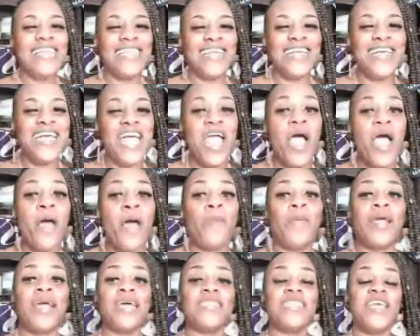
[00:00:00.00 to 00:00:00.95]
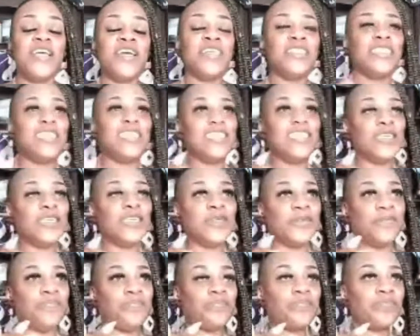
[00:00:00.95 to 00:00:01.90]
I did. Because here's the
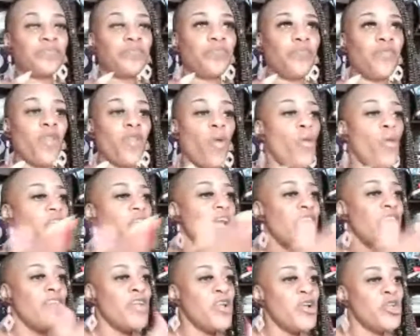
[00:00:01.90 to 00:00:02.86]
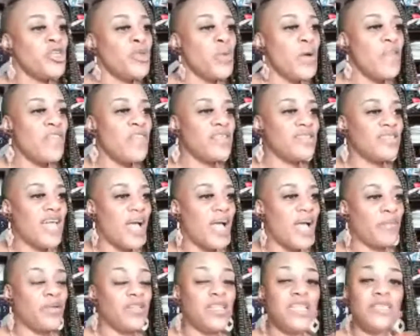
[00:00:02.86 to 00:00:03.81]
deal. Whenever you're doing this
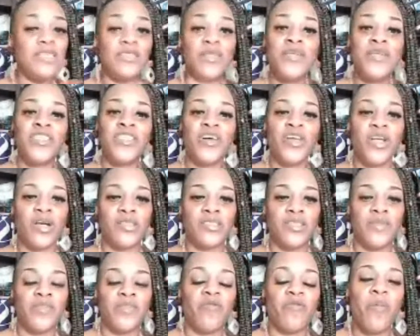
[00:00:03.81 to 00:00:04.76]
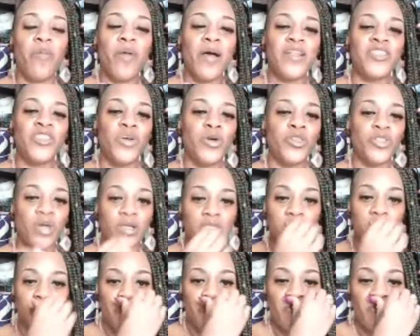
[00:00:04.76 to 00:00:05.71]
type of, let me tell y'all something. Remember, I told y'all
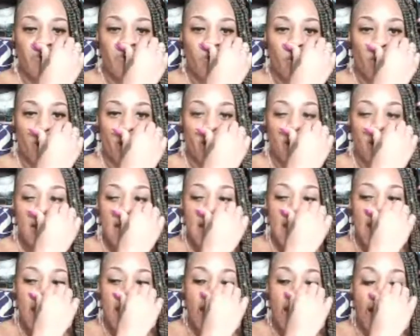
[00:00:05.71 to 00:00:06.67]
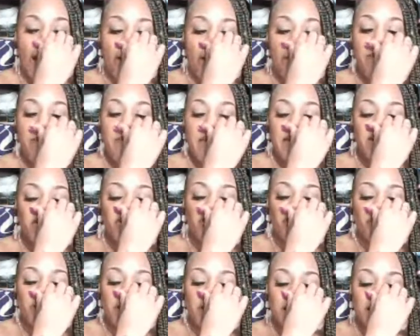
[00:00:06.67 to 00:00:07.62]
this before.
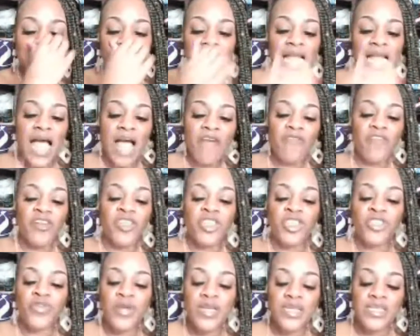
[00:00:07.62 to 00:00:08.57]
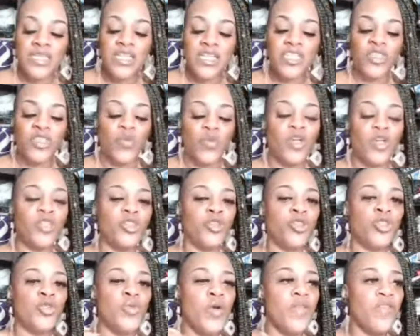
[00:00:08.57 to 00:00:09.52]
Ministry is not restricted to what you
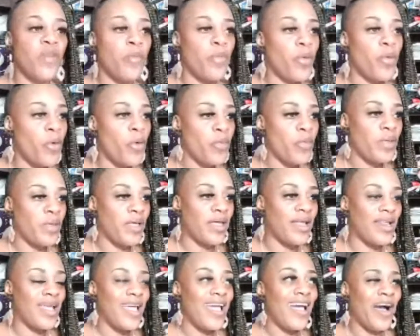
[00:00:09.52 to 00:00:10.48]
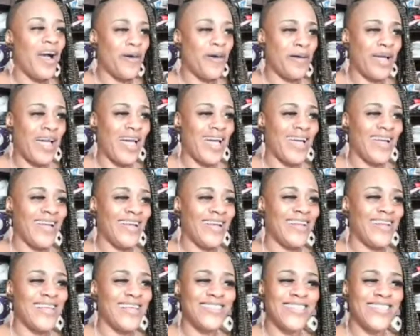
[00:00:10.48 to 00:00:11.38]
do in the pulpit. Okay, that's